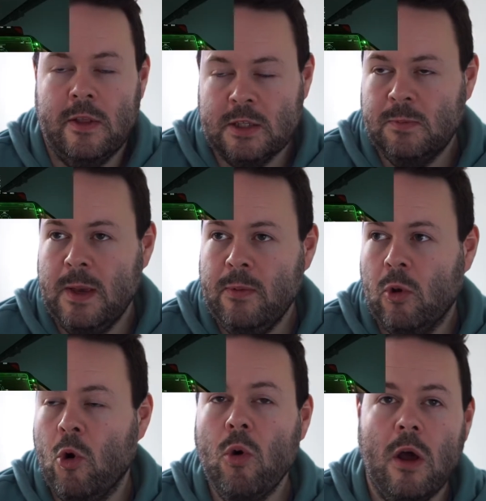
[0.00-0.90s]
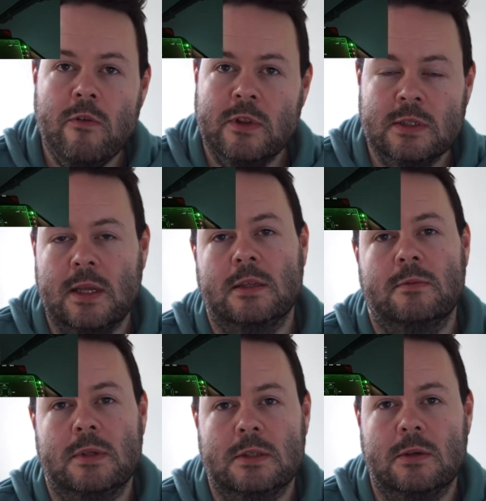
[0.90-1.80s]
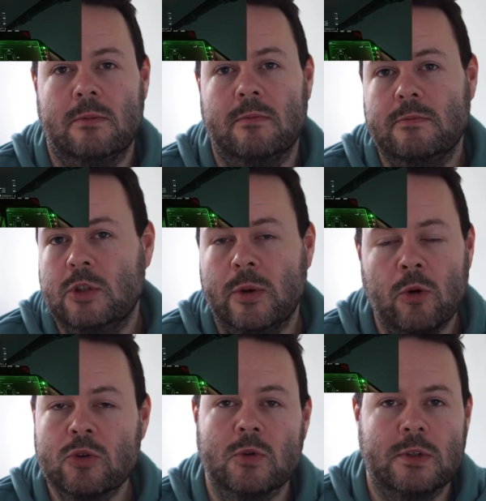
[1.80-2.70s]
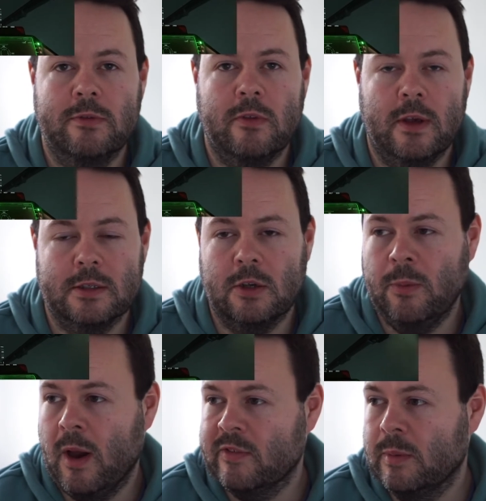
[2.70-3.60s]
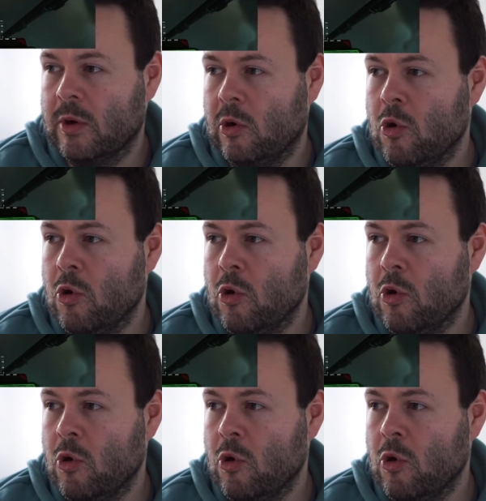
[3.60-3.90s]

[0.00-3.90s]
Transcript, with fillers: there's people all over the Stanton system doing all sorts of different things. So you might have somebody on